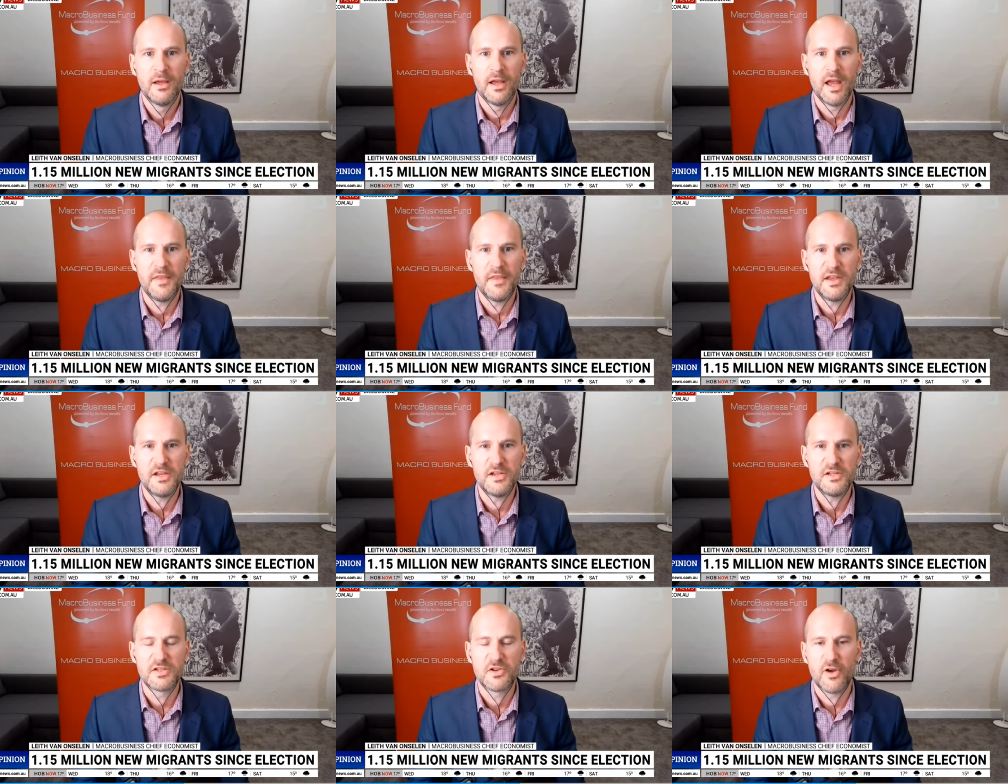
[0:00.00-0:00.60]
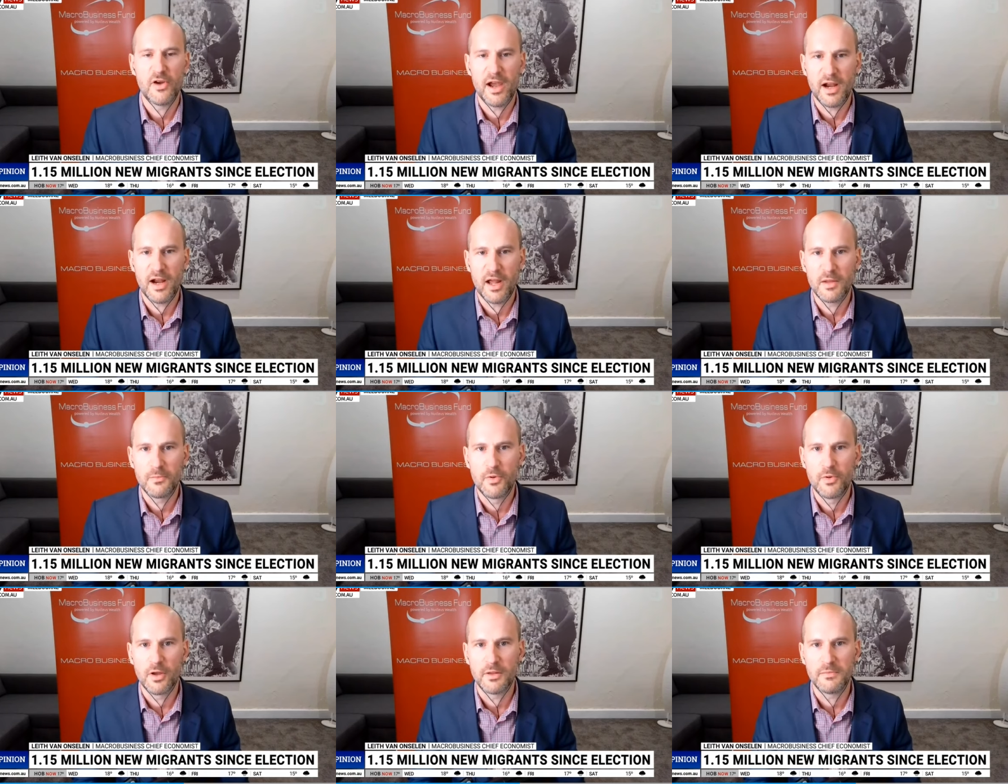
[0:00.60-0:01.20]
And then you just create
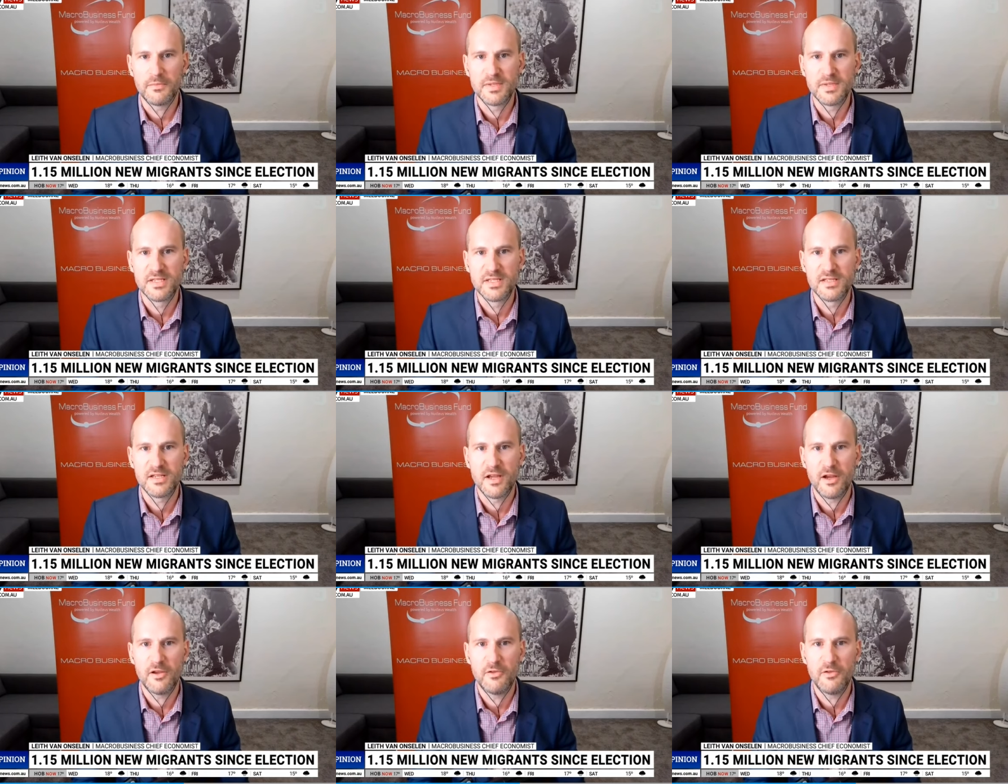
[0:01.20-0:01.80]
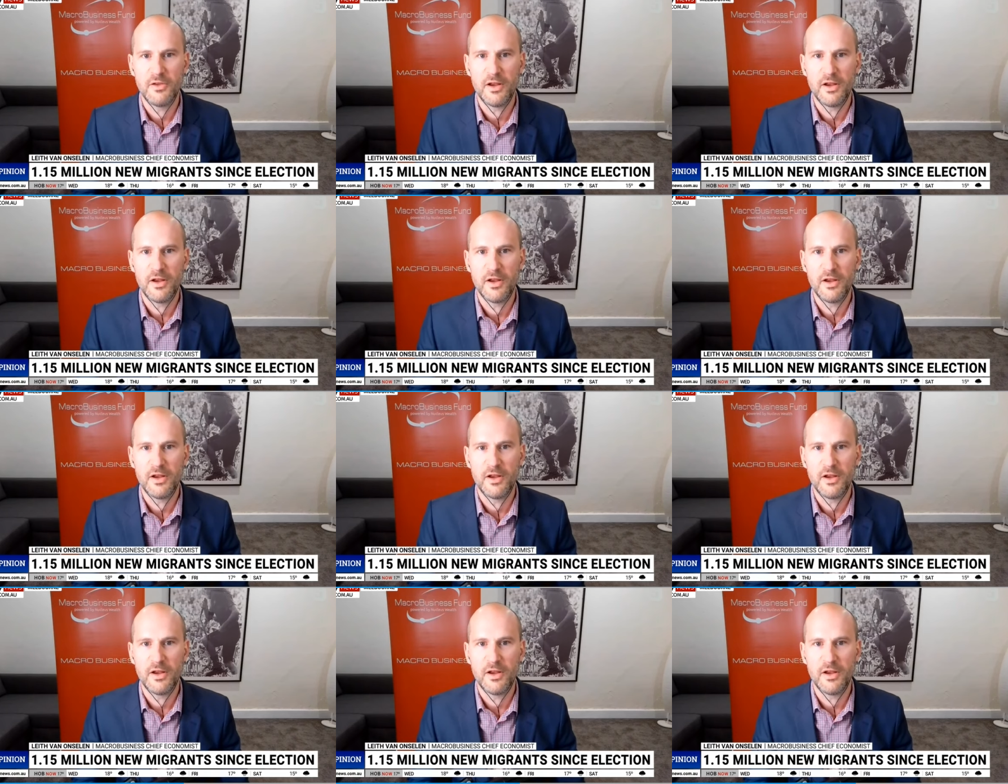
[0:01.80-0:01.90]
other problems. So,